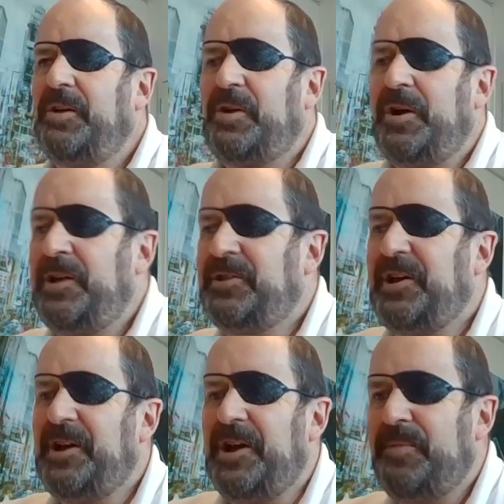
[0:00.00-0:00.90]
Yeah, I had
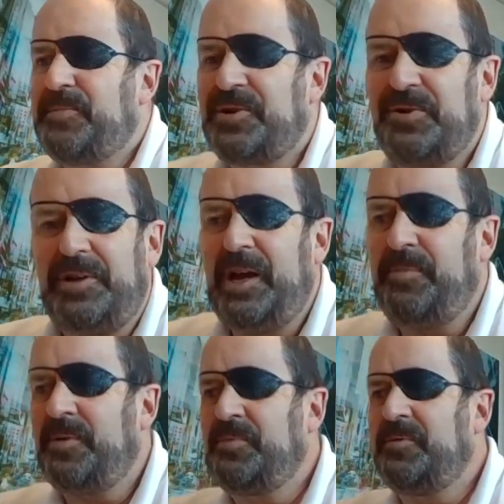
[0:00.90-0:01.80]
that absolutely
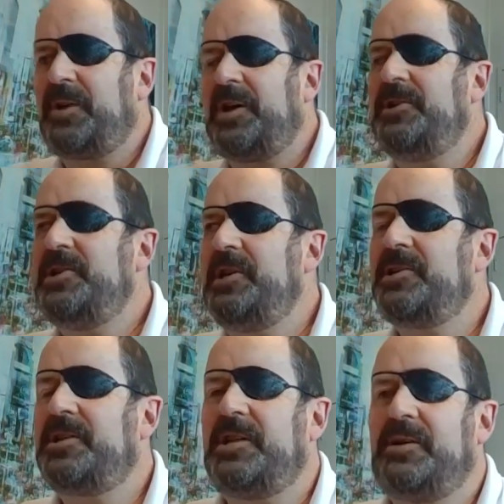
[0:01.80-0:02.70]
happen with a case
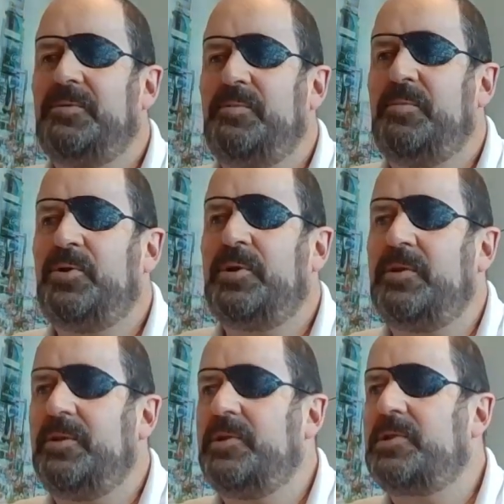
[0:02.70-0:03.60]
yesterday with
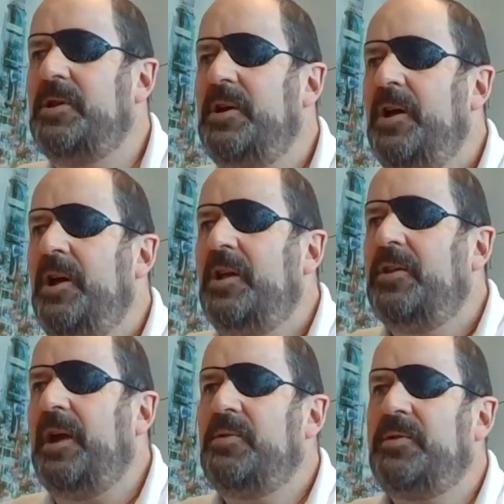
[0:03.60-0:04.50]
Builda
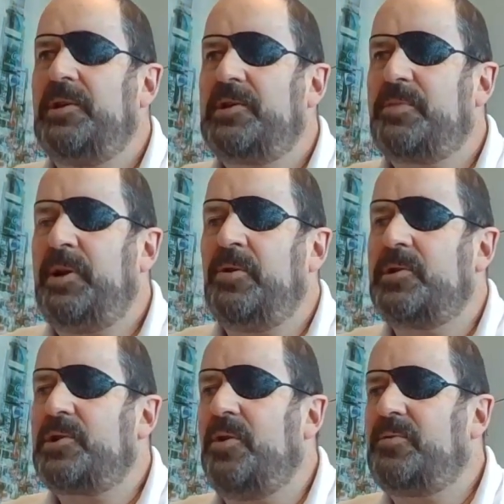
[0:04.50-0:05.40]
that's been on
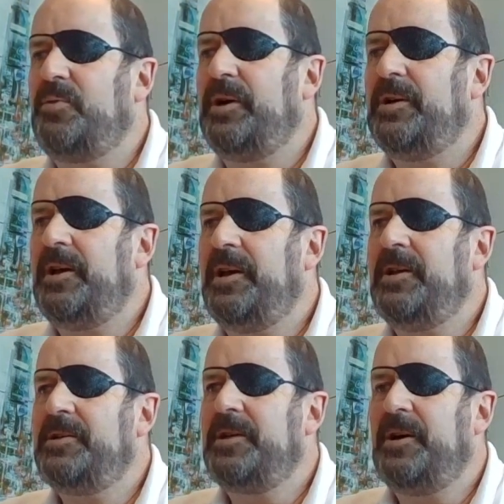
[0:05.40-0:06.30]
the software,
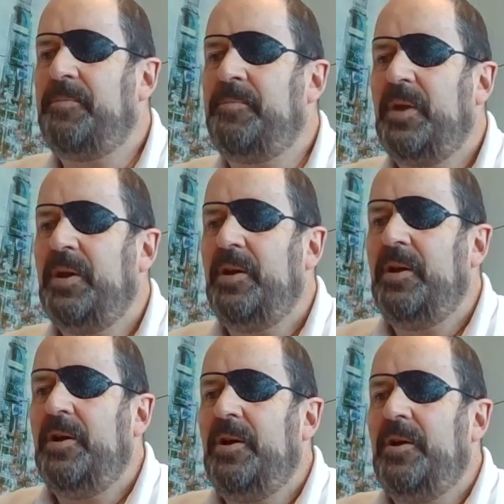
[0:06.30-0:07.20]
and
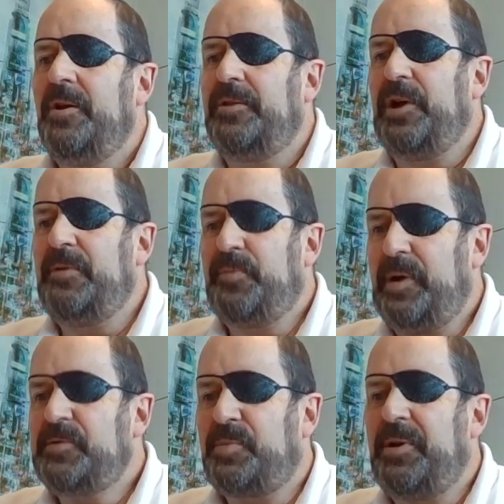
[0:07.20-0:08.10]

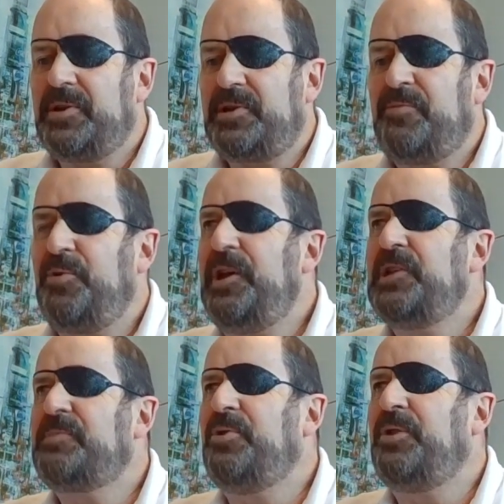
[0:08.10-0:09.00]
they've spent several
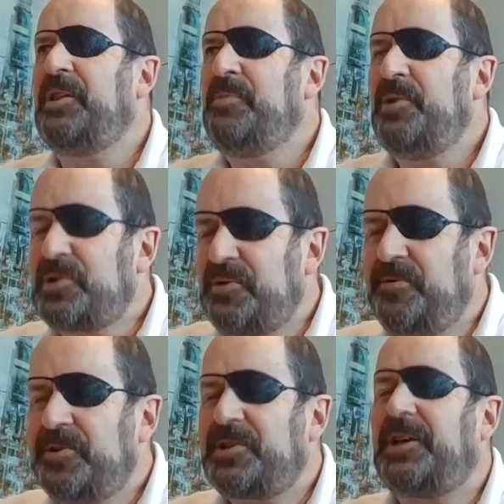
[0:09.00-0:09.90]
years building the most
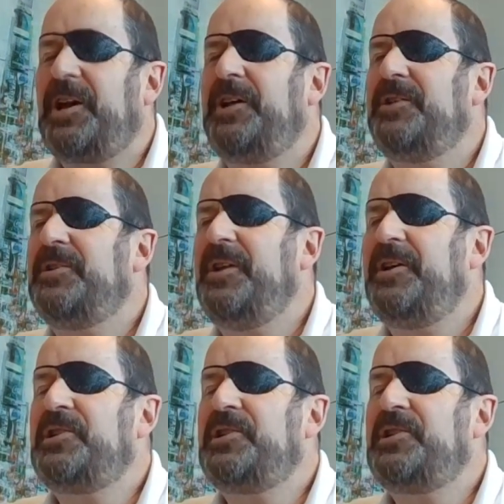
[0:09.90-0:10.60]
sophisticated